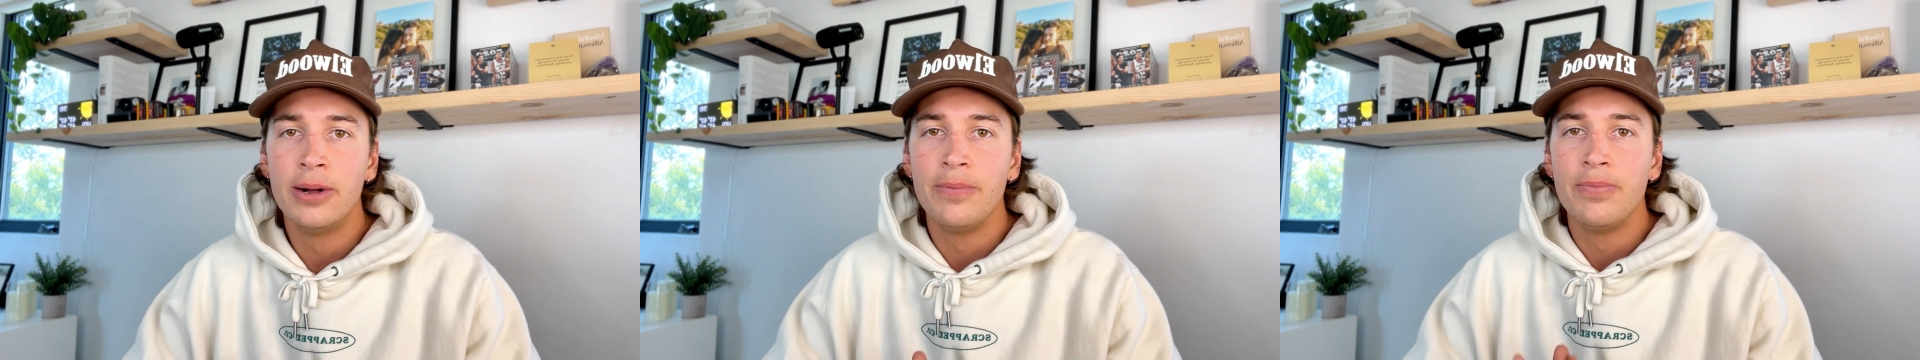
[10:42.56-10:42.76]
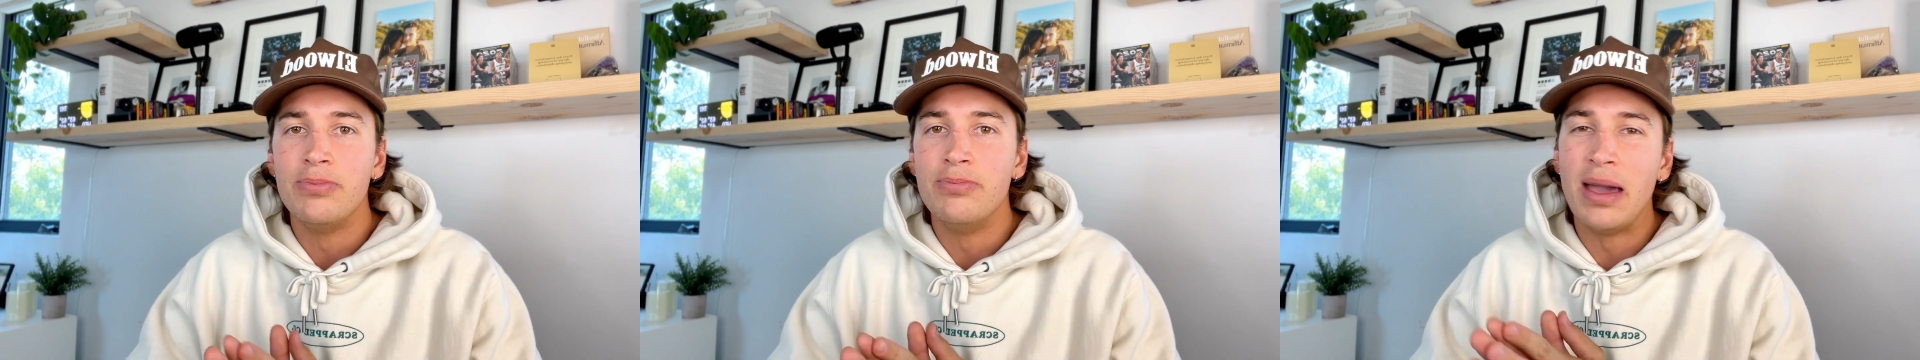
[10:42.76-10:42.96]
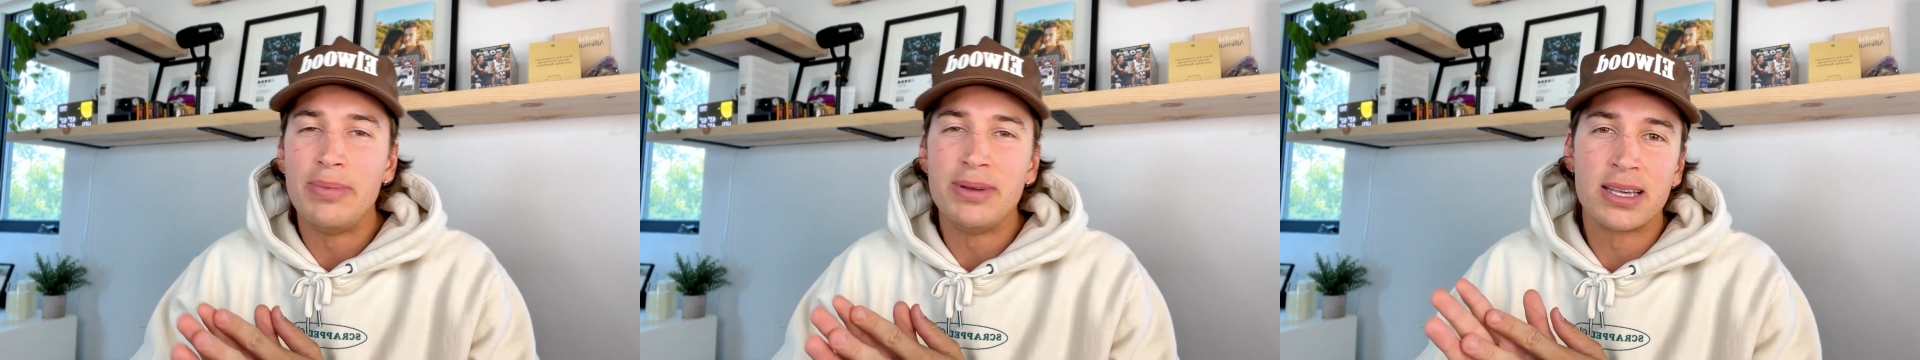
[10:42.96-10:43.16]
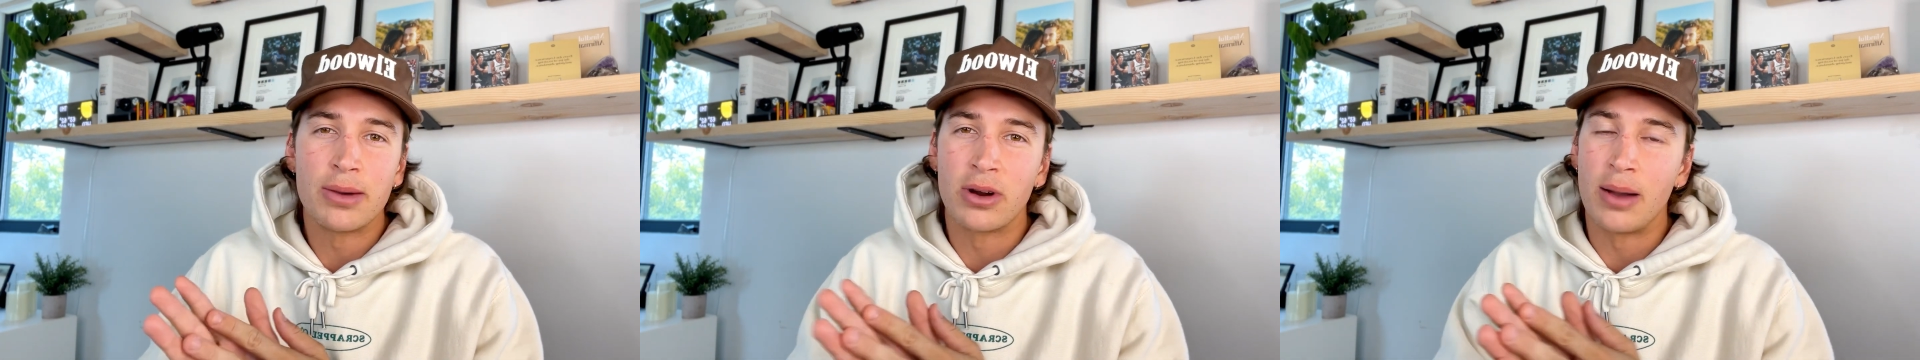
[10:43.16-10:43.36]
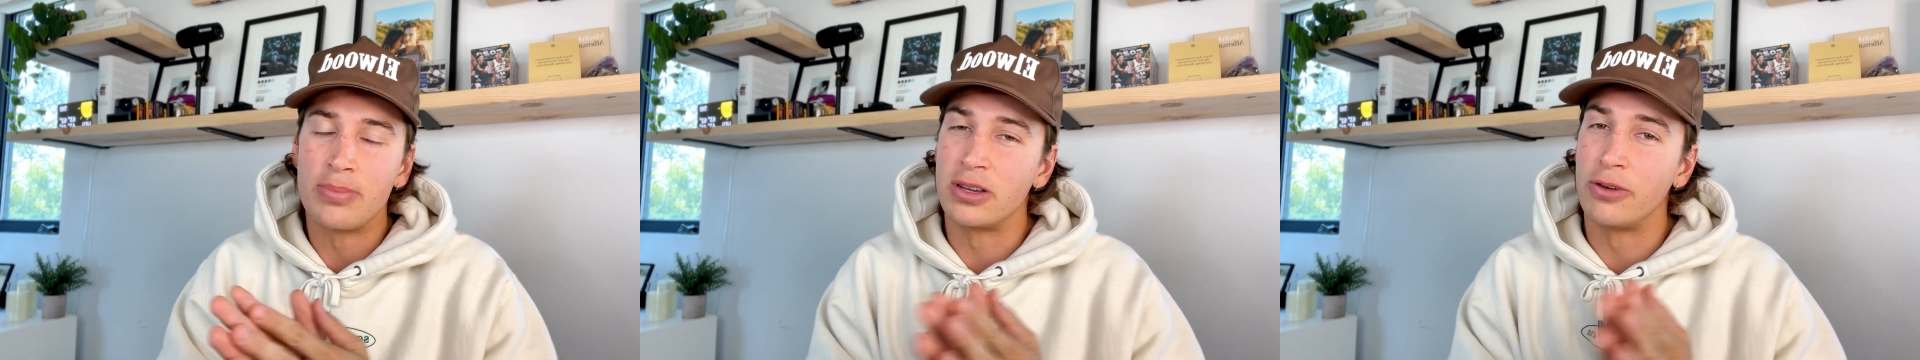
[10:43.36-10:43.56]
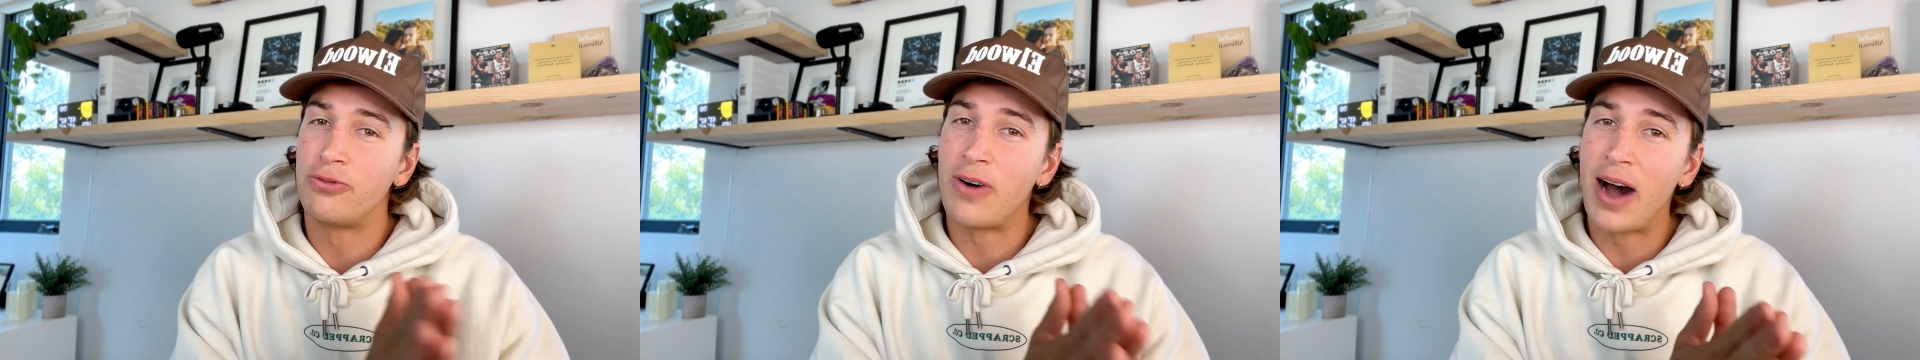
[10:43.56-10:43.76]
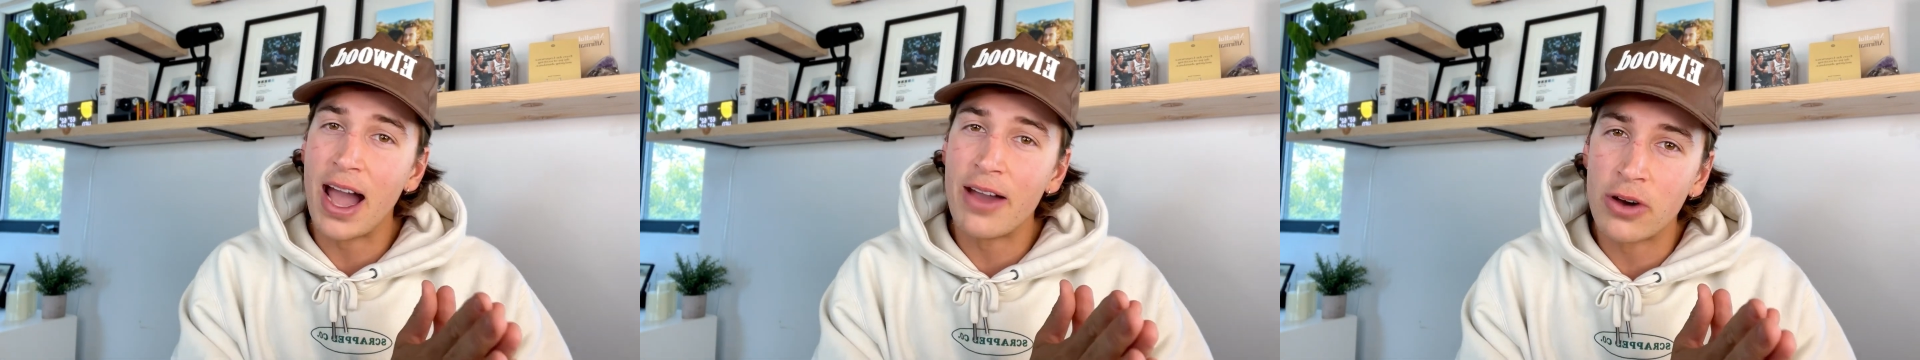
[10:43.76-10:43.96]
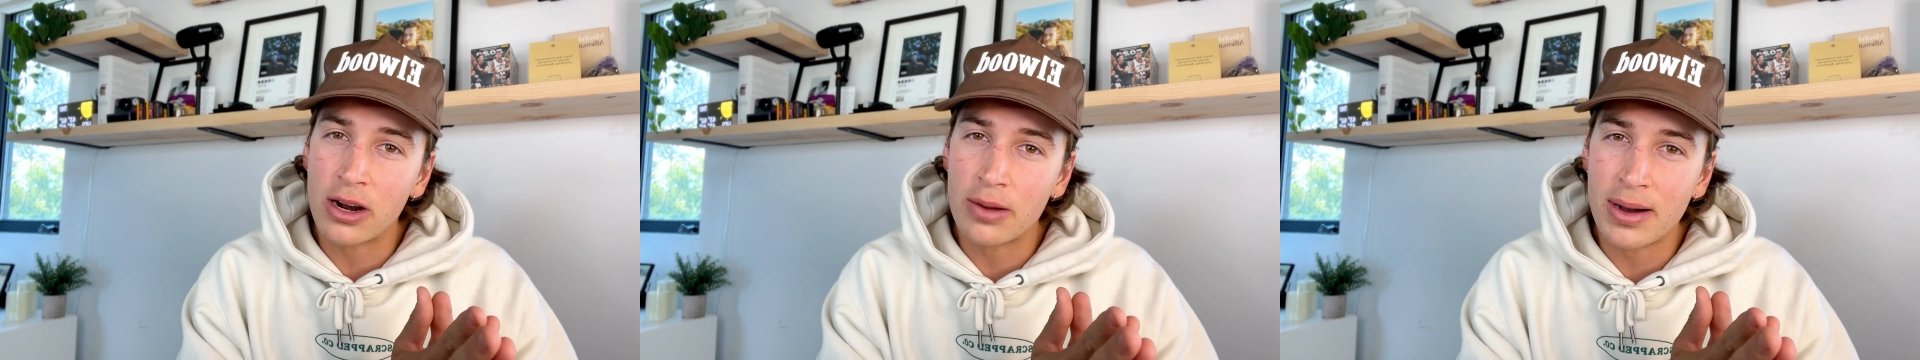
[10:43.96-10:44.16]
maybe somewhere up to
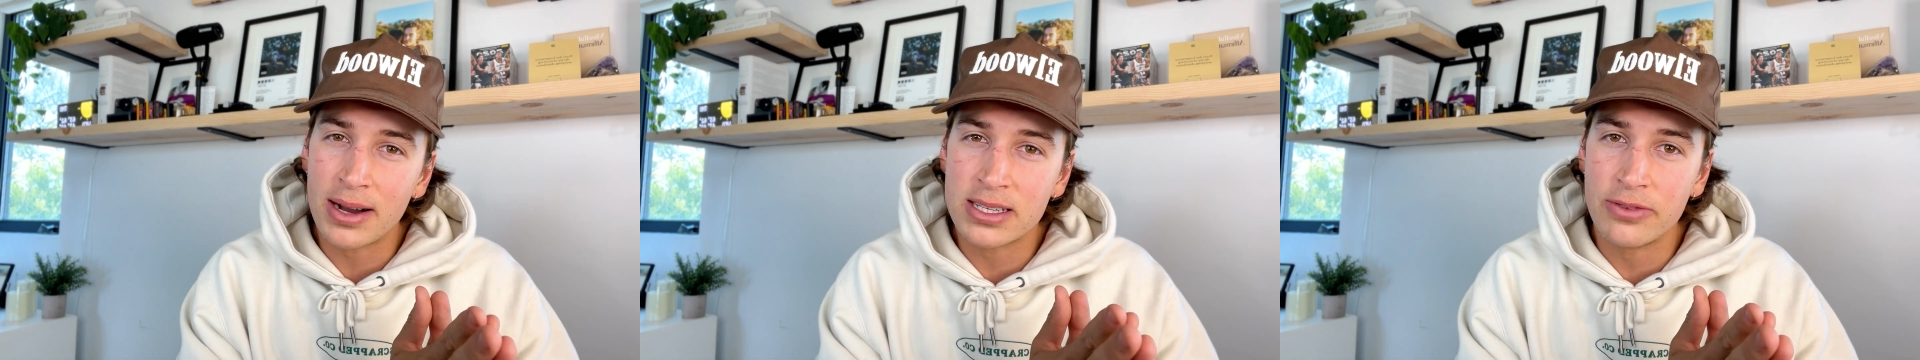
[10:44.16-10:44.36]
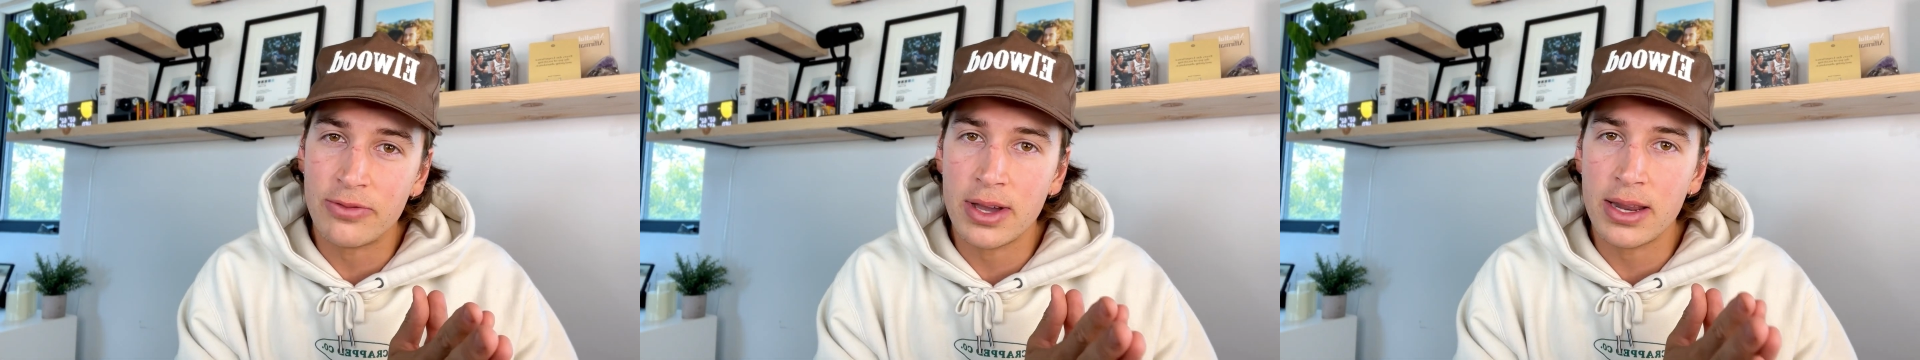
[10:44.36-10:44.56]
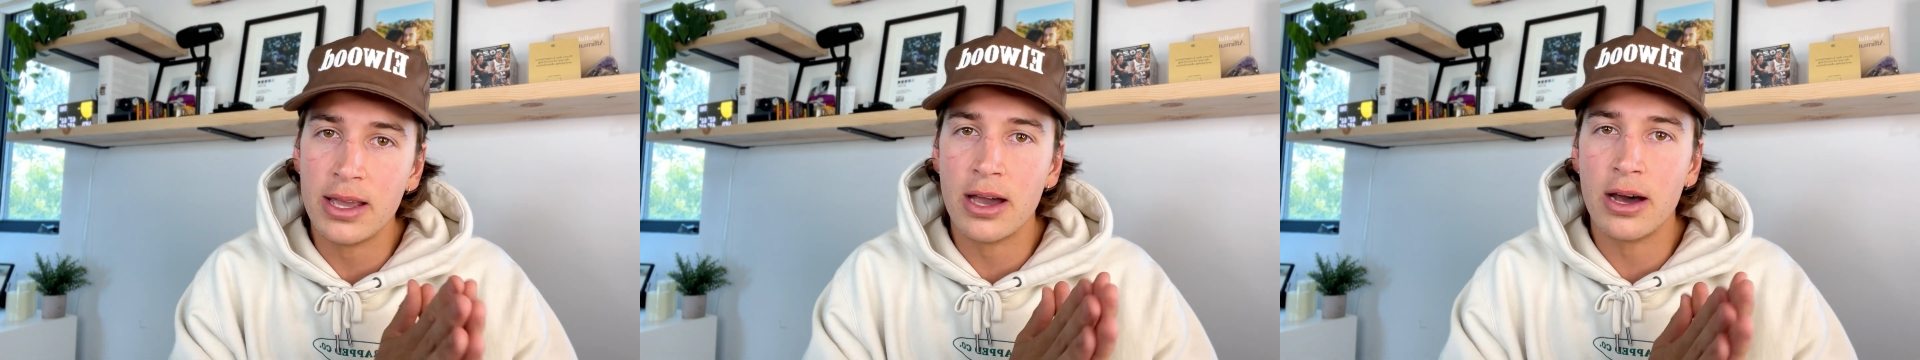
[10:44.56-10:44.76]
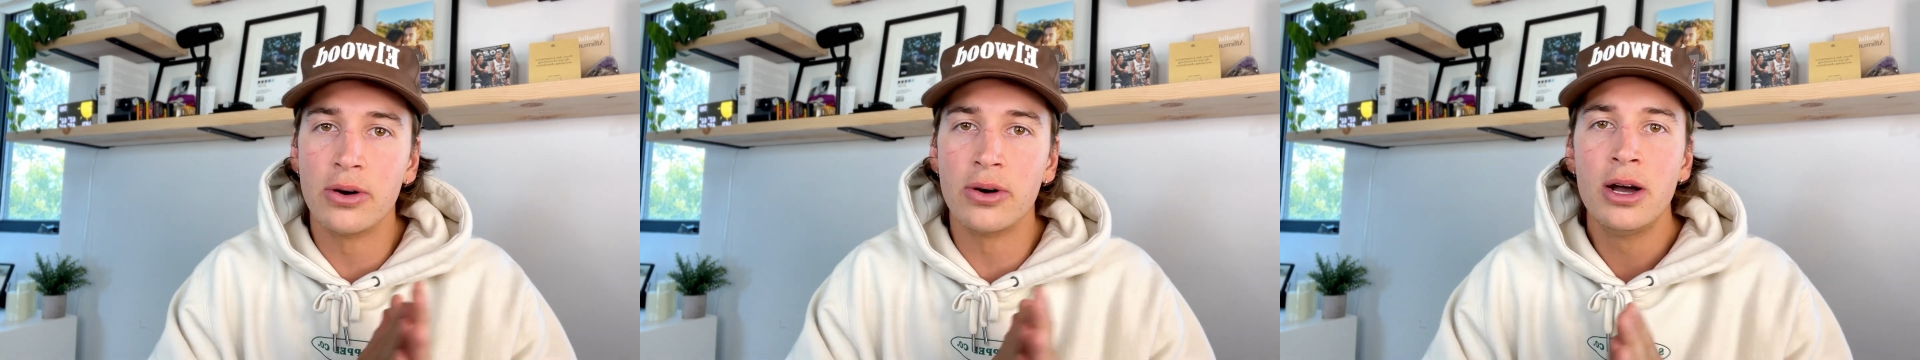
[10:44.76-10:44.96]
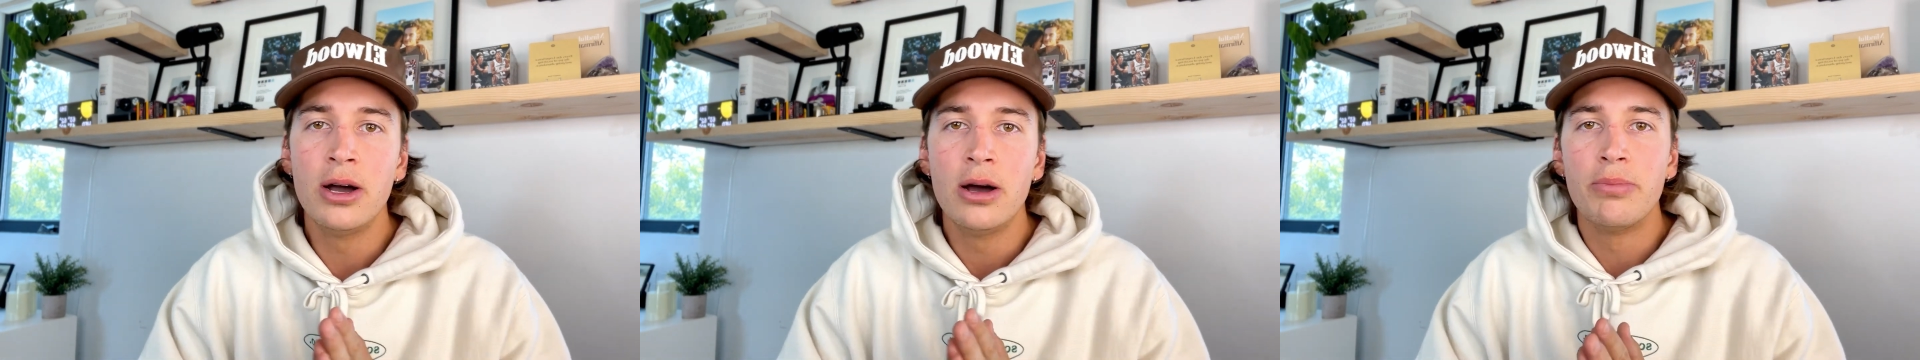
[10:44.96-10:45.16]
500 bucks a video.